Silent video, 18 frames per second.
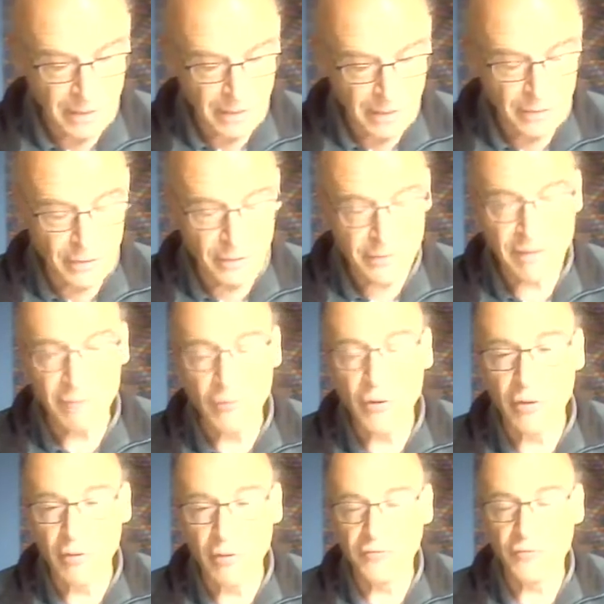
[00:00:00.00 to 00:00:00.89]
There
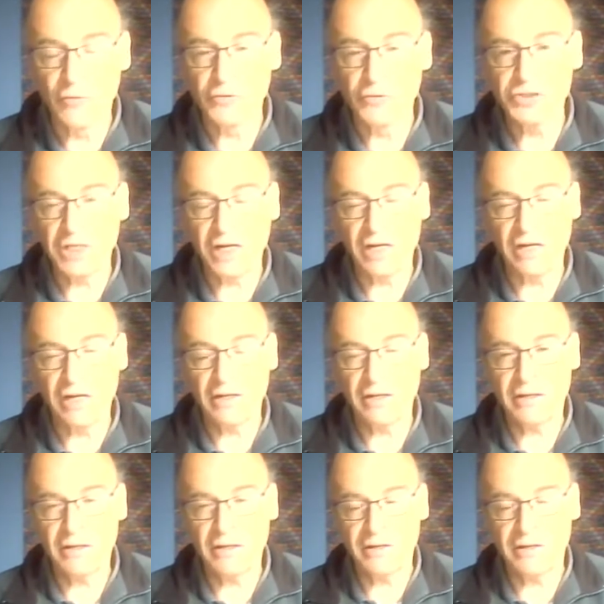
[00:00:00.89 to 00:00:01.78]
were, of course,
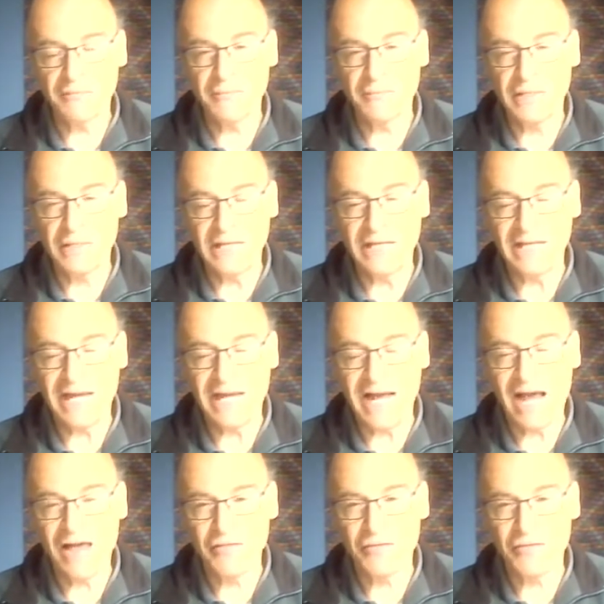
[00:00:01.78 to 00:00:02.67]

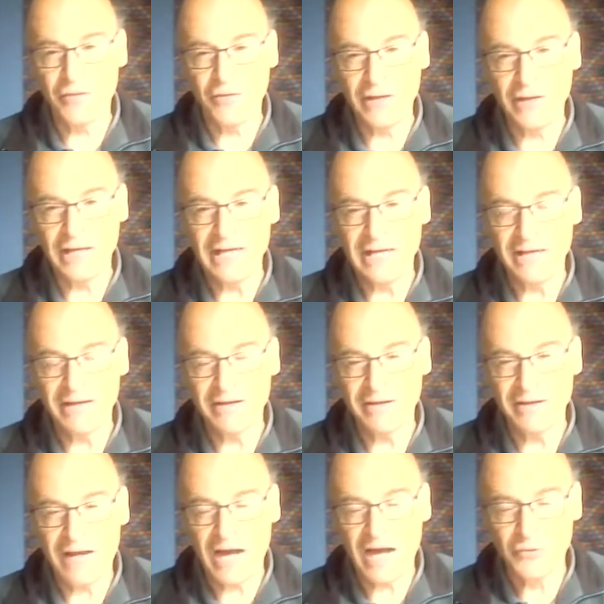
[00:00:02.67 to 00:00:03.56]
other
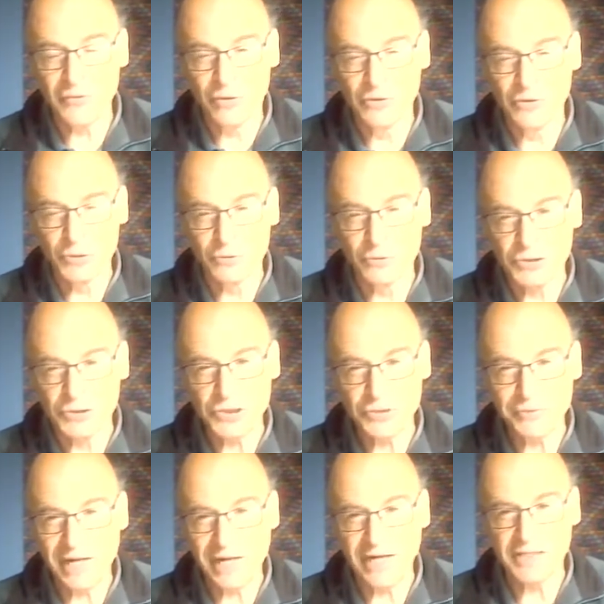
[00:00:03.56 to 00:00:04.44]
ideological
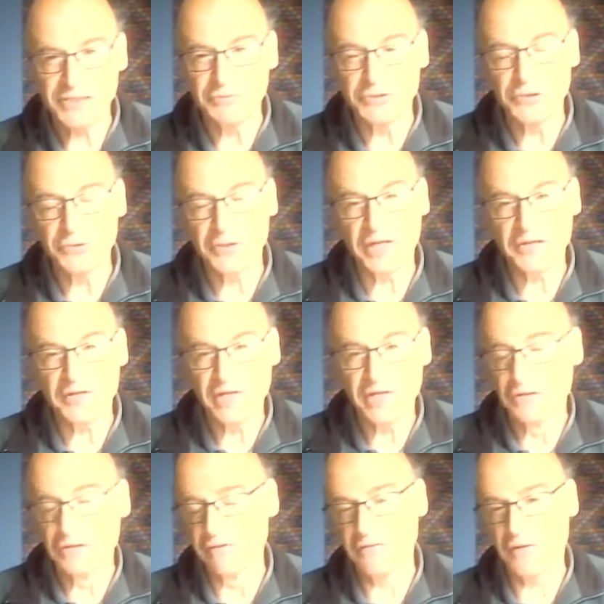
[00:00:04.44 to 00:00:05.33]
strands which you can
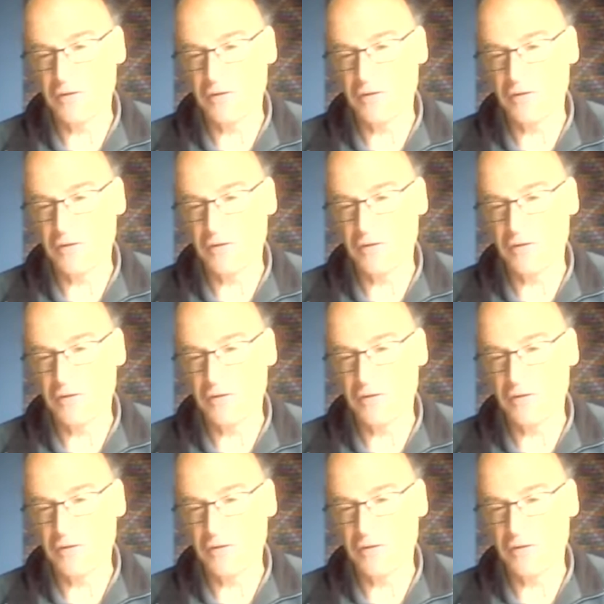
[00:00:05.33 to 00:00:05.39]
identify,